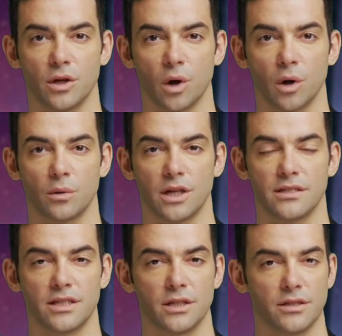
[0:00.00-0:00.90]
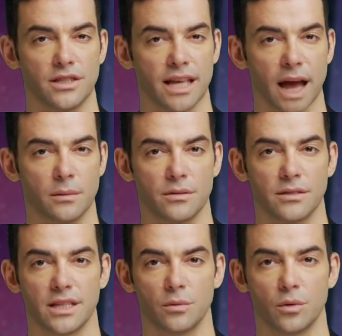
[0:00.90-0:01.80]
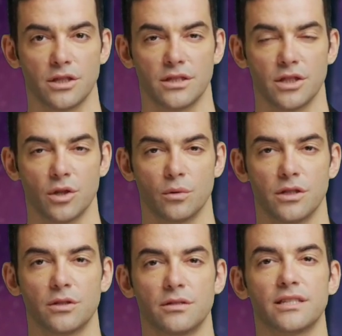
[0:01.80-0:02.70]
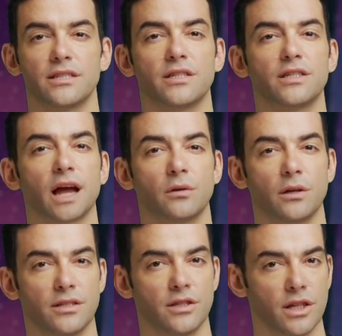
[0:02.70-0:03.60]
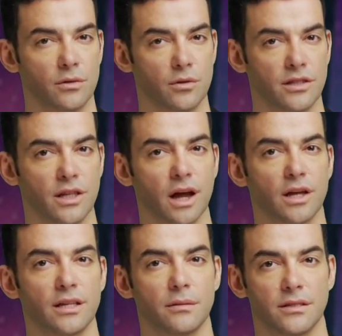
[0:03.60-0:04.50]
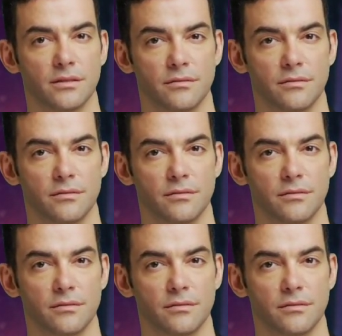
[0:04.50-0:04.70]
the core will continue to collapse until it reaches a critical density known as the Chandrasekhar limit.